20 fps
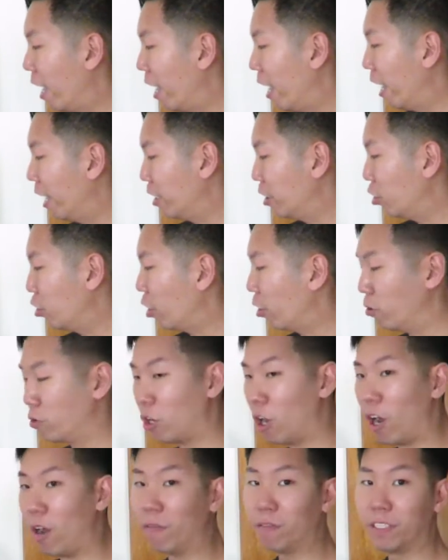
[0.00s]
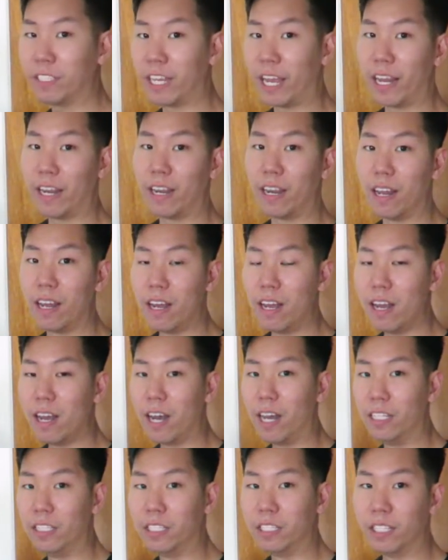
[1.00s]
I actually thought it was offset
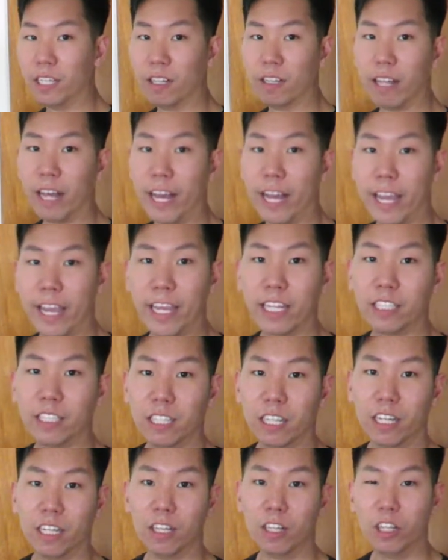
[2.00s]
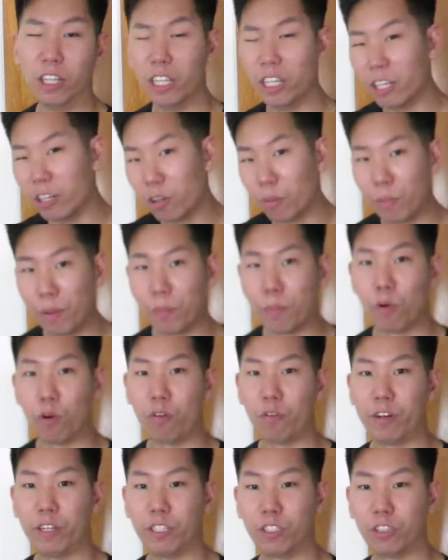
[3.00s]
until I did a little bit
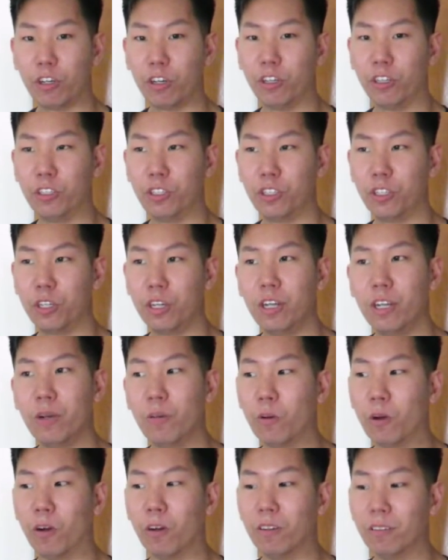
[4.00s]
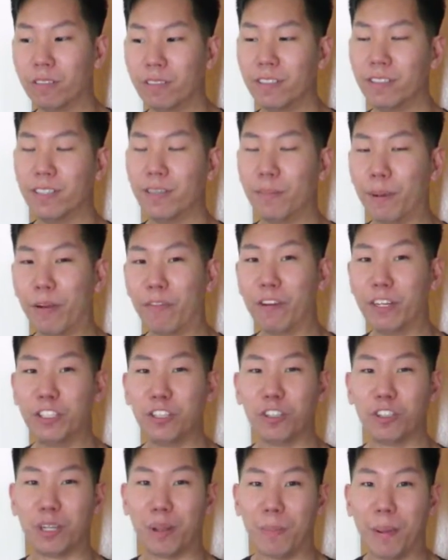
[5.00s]
more research. Well, by
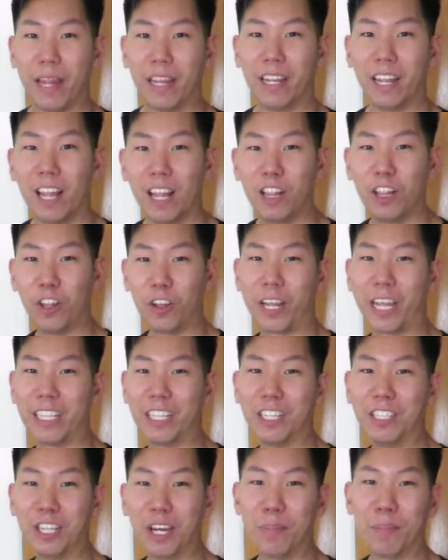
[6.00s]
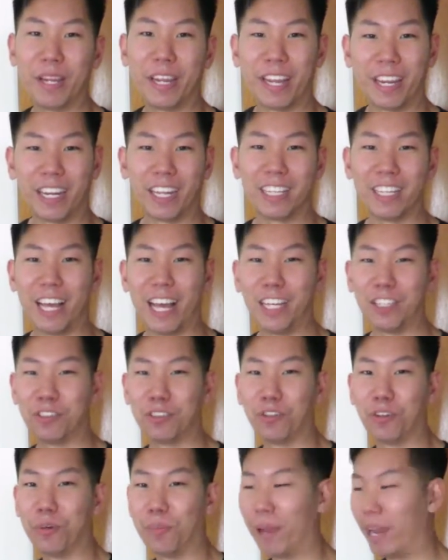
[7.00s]
research I meant look at the dummy in the
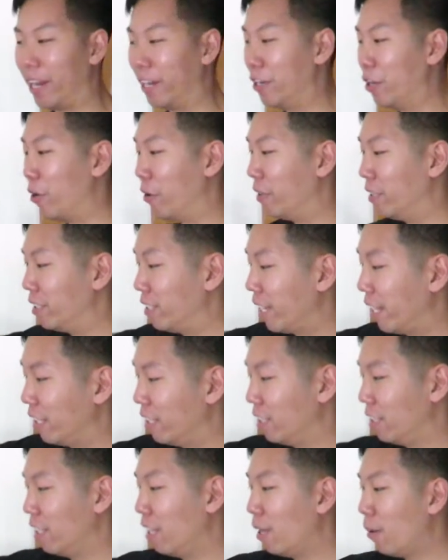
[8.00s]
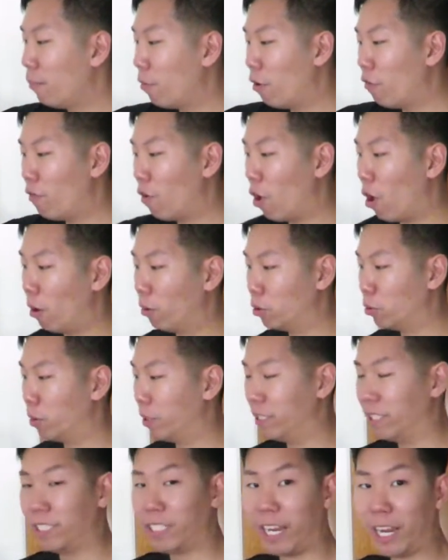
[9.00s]
classroom and noticed that both arms
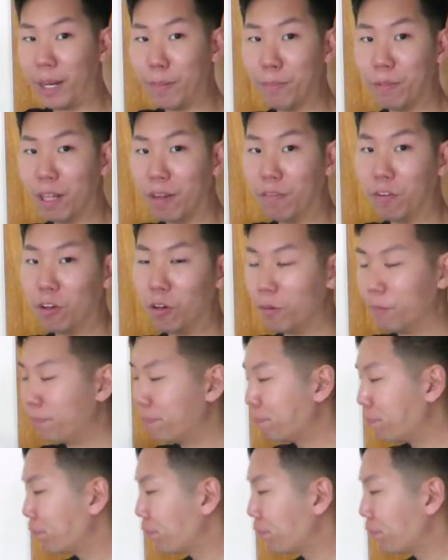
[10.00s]
were the same level.